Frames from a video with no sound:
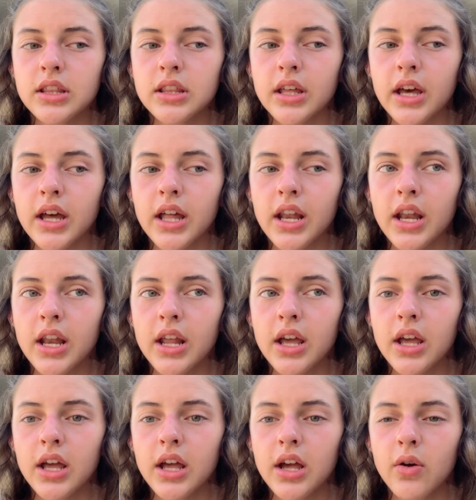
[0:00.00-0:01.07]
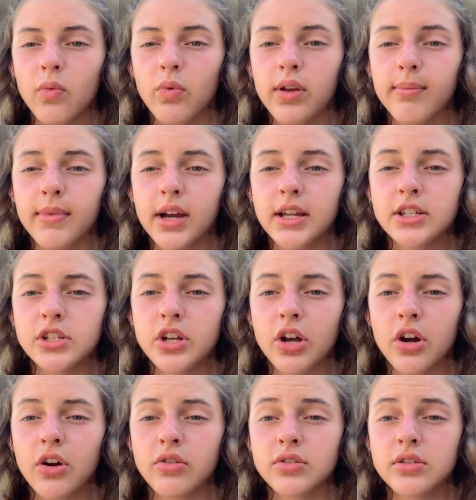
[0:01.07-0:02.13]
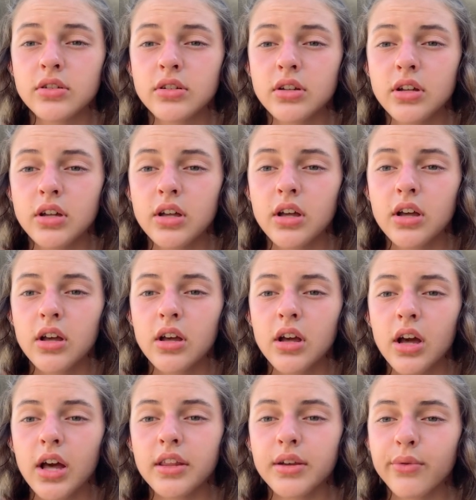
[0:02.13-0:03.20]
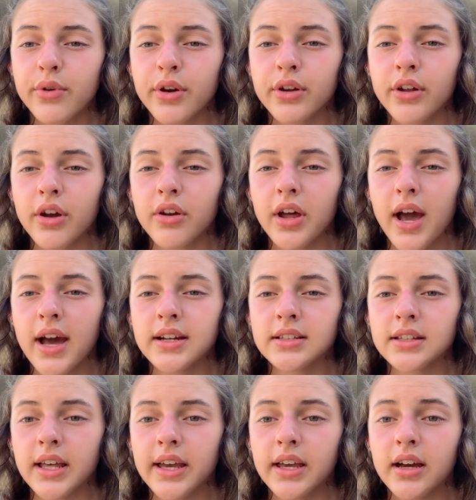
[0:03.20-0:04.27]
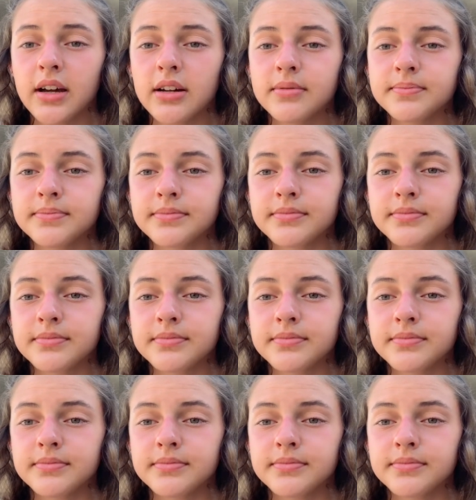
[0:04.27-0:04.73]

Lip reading: then we might go, I think we're going to go to Adelaia,